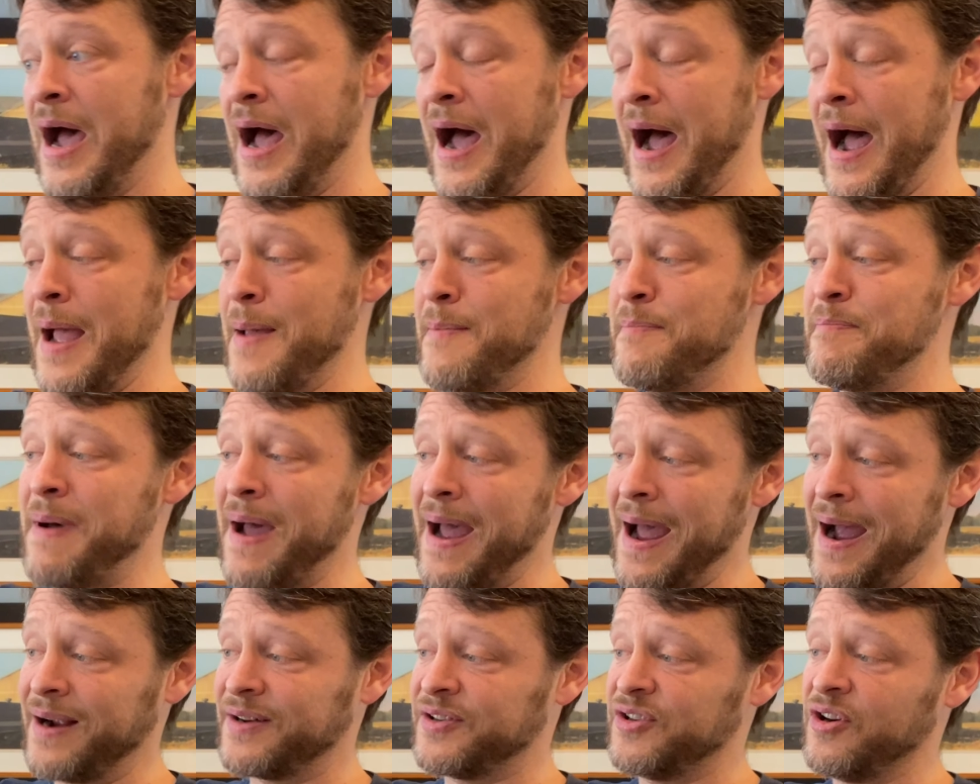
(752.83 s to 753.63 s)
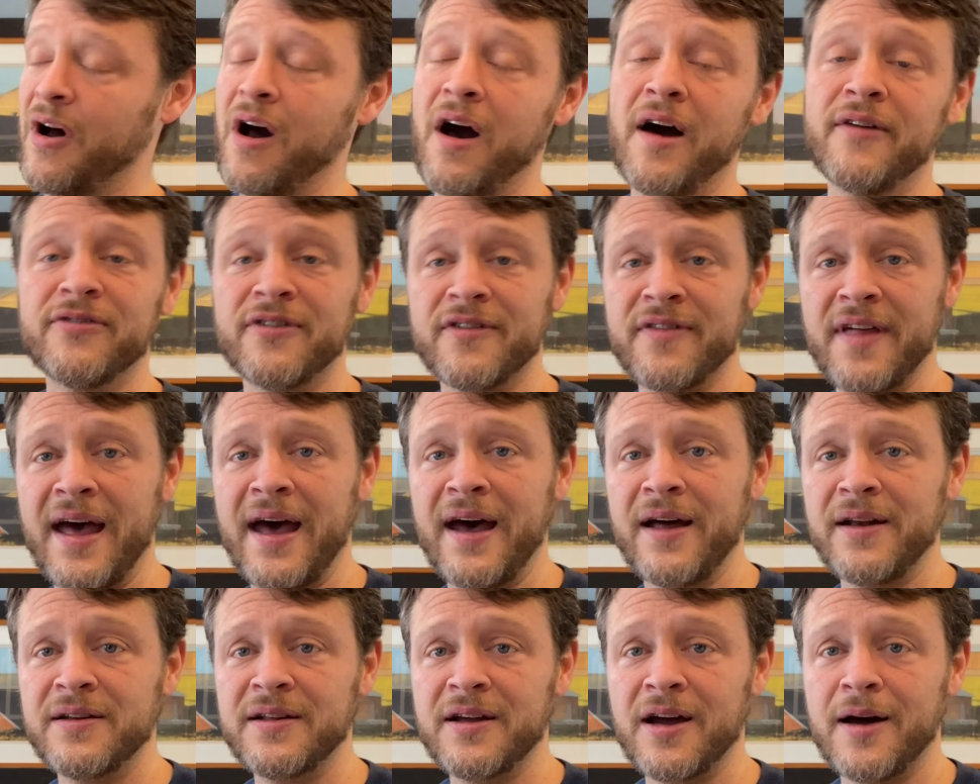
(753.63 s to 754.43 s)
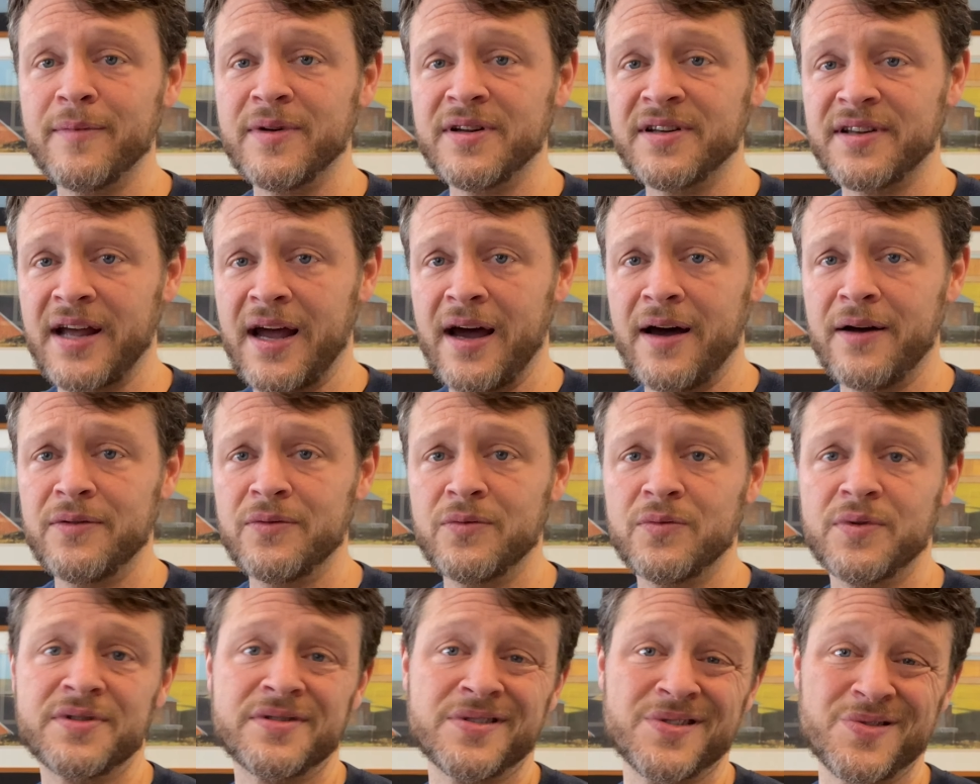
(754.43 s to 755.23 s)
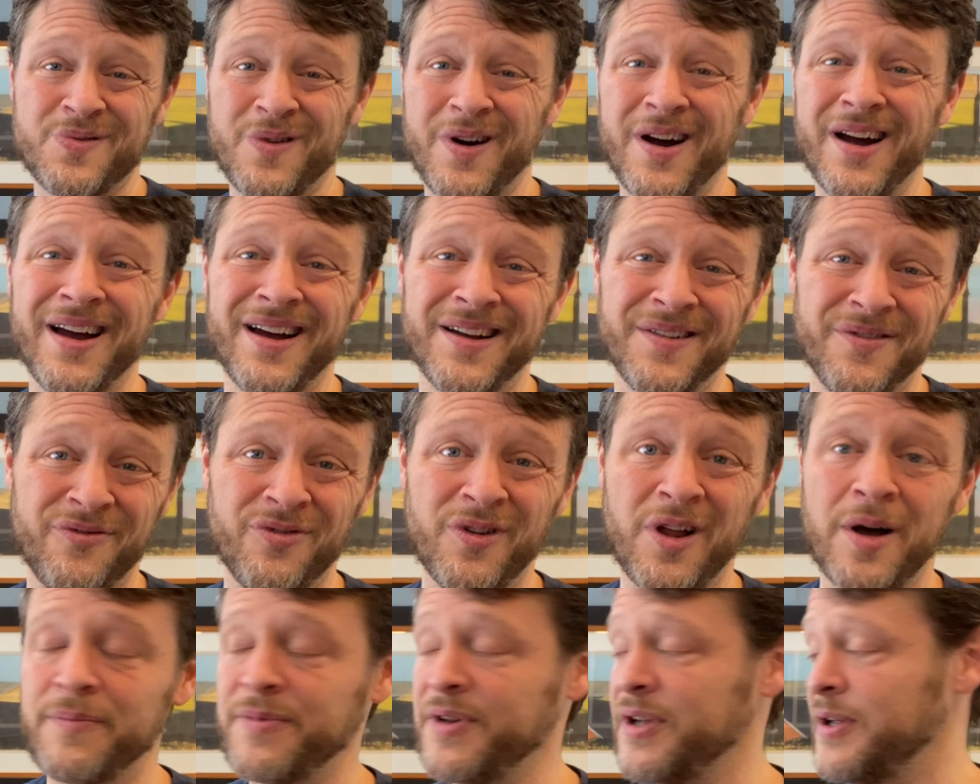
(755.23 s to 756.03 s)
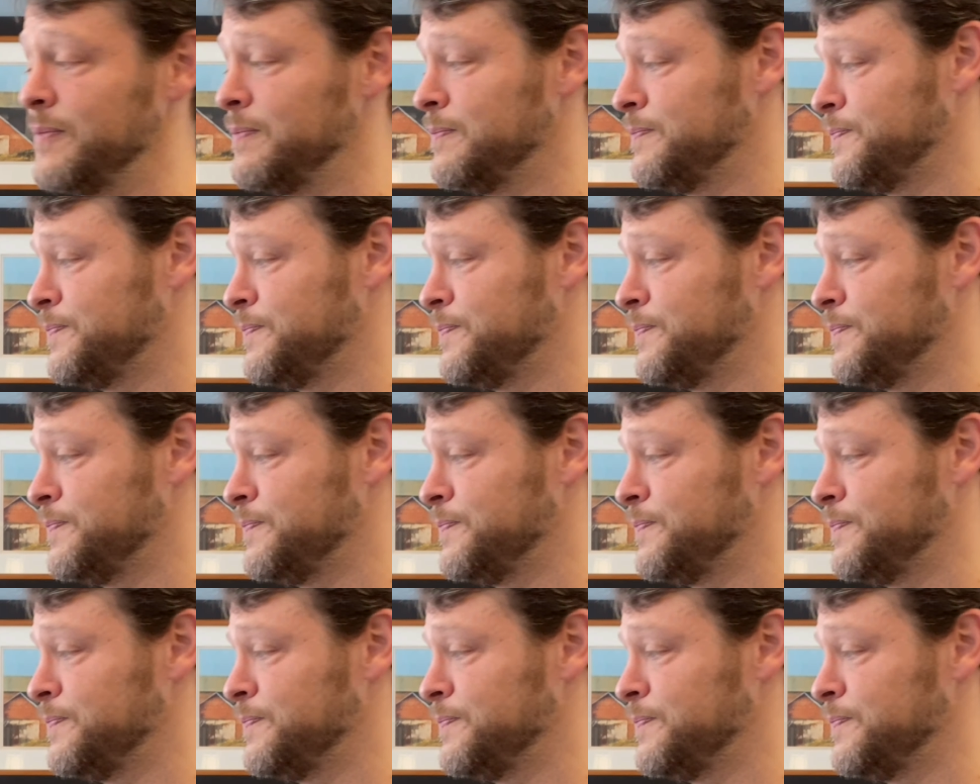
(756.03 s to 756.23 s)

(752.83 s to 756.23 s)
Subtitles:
I backed off of that coming down, which is why I flubbed it.